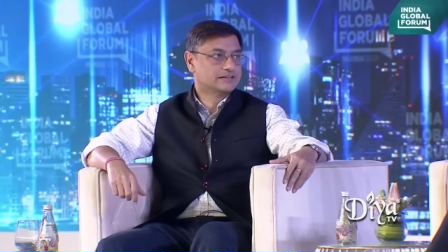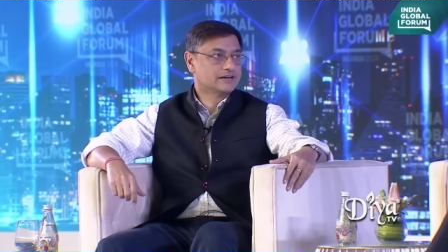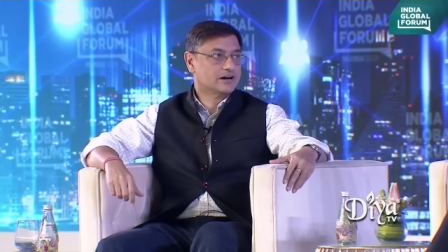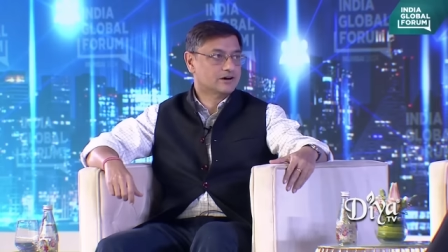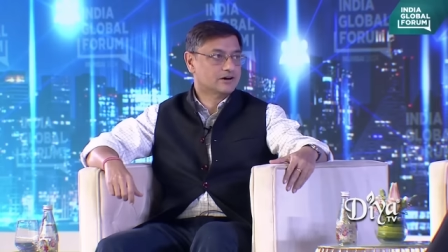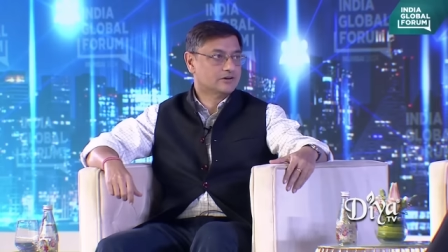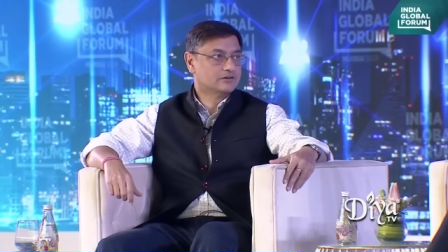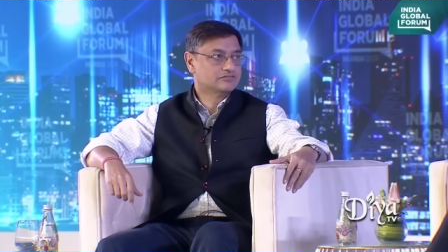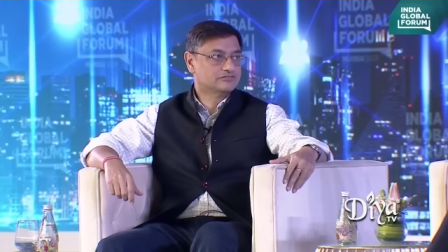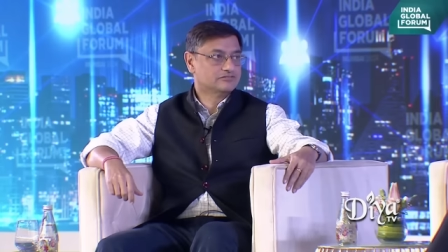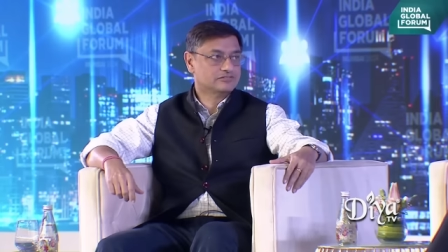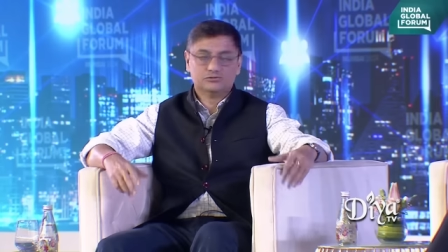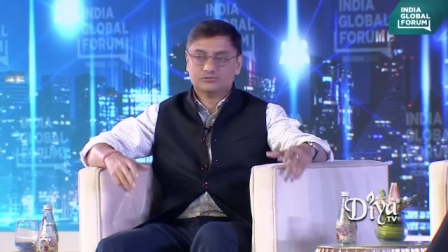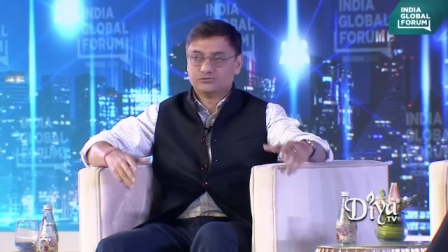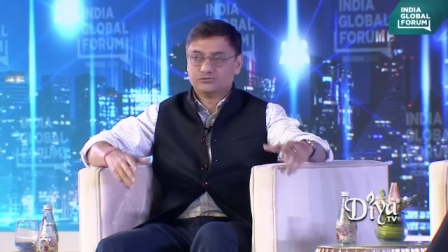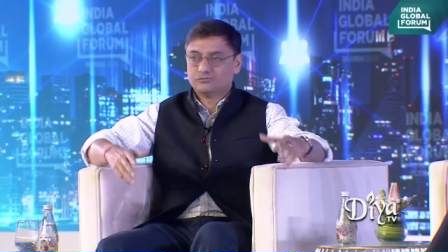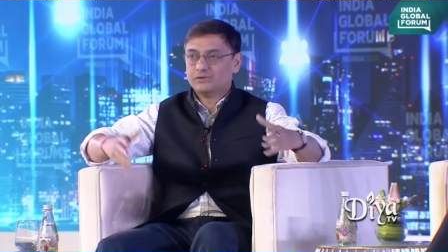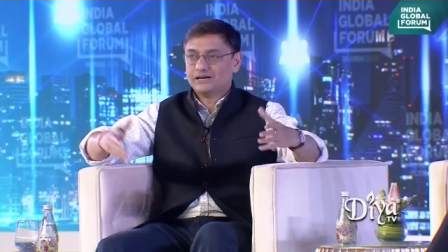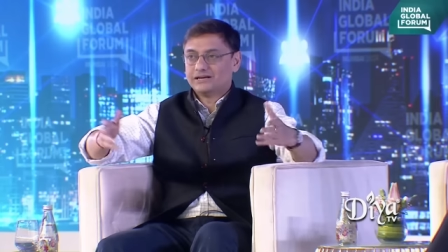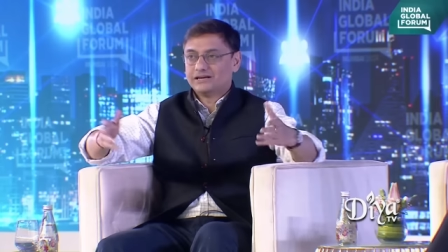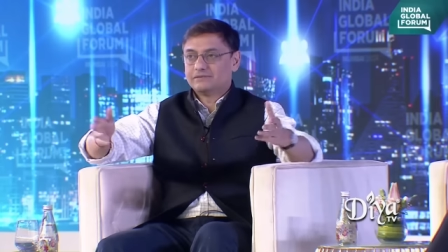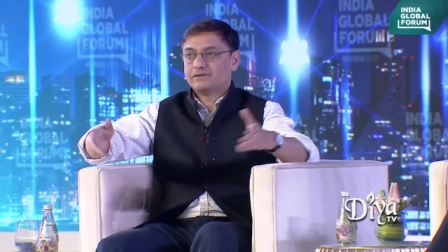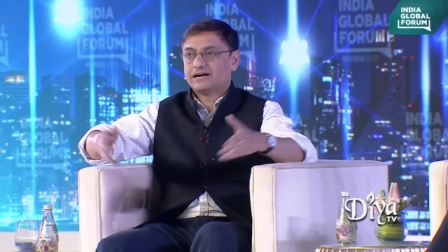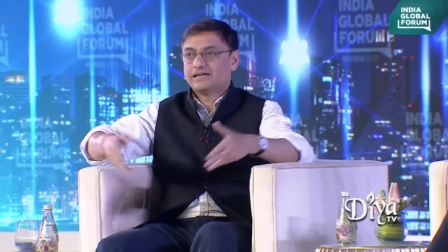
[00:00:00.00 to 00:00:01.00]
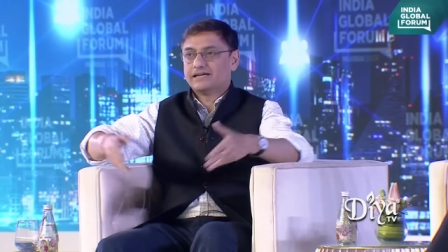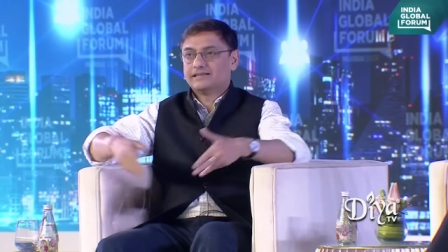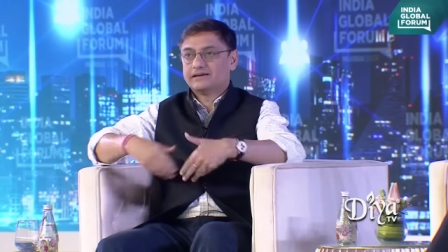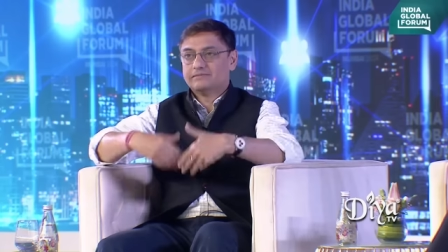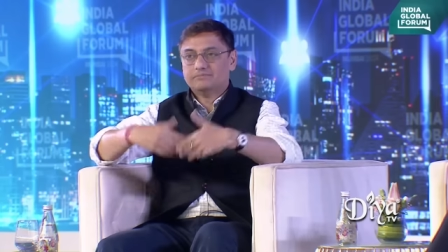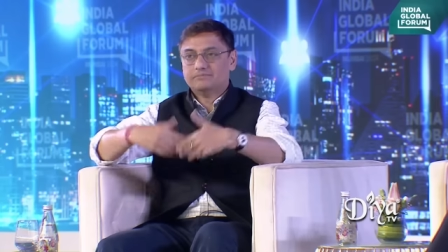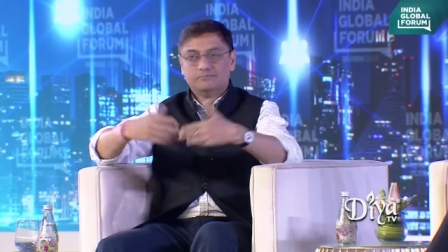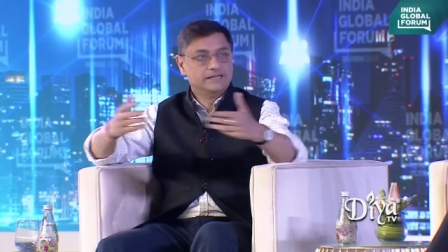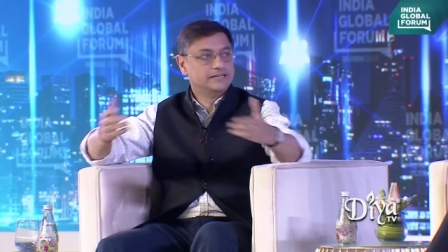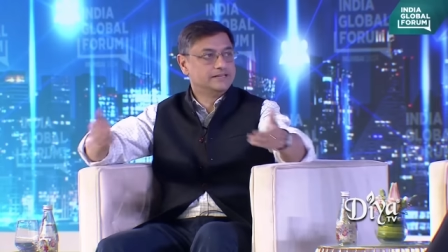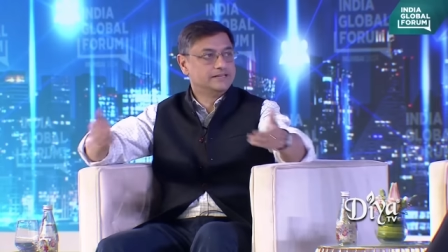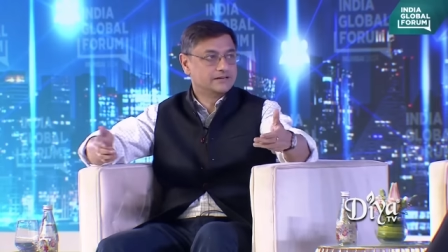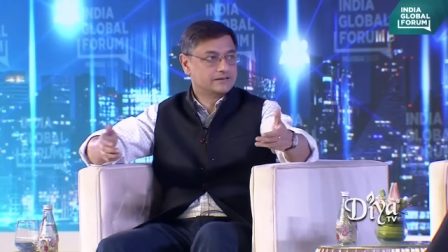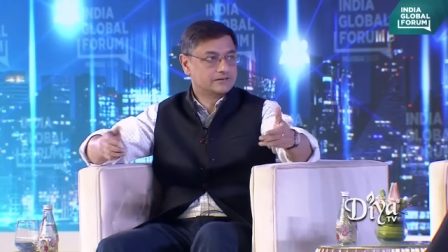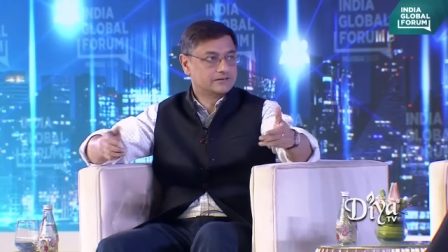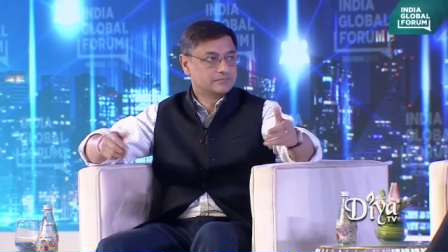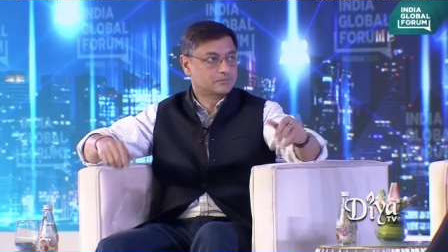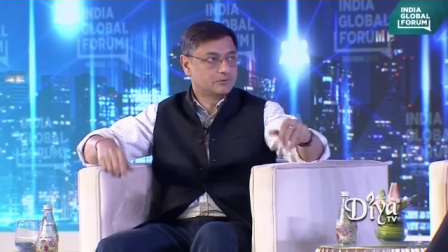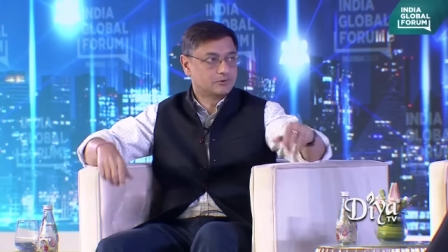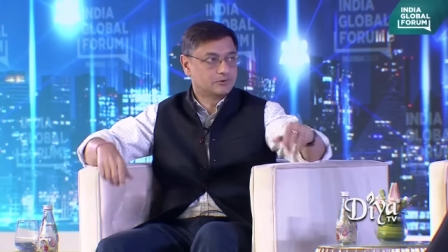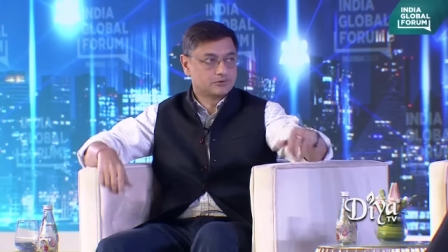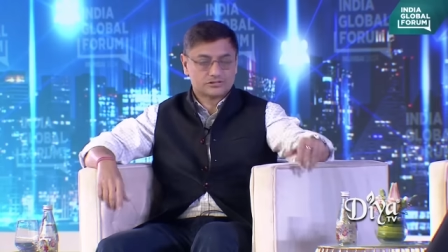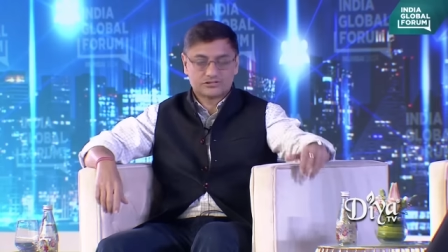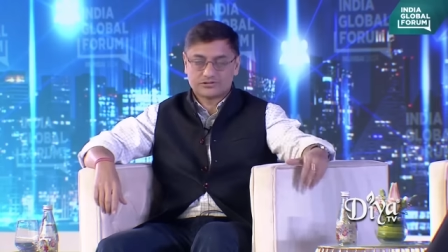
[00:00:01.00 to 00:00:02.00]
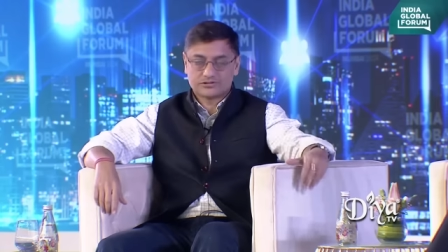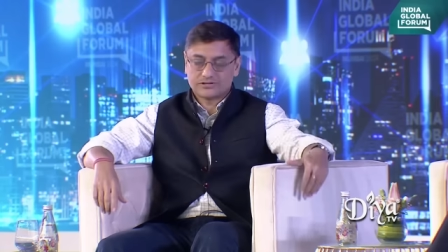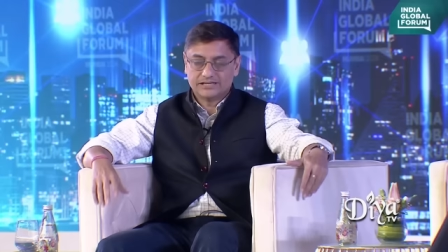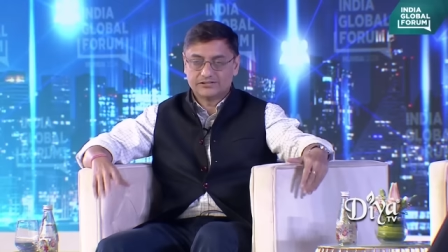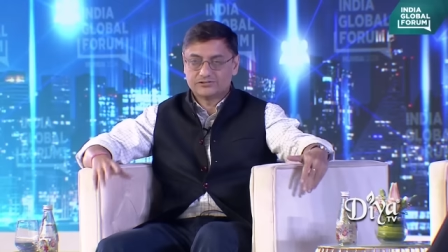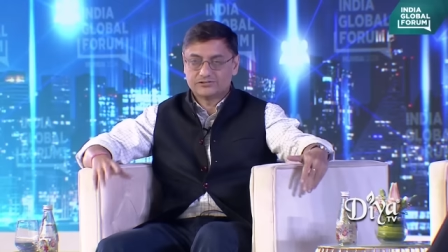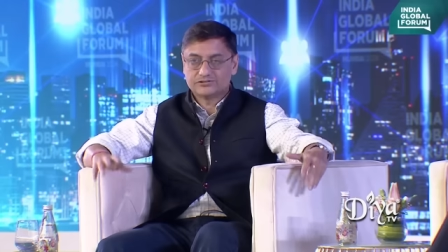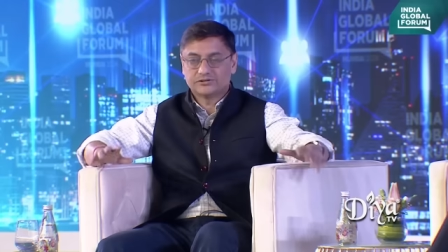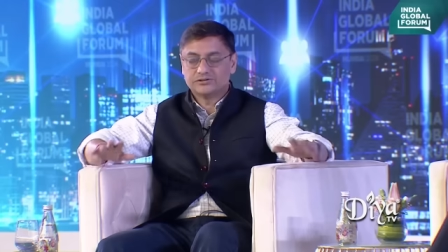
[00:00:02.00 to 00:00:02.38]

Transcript: now if you went by their media reports, right?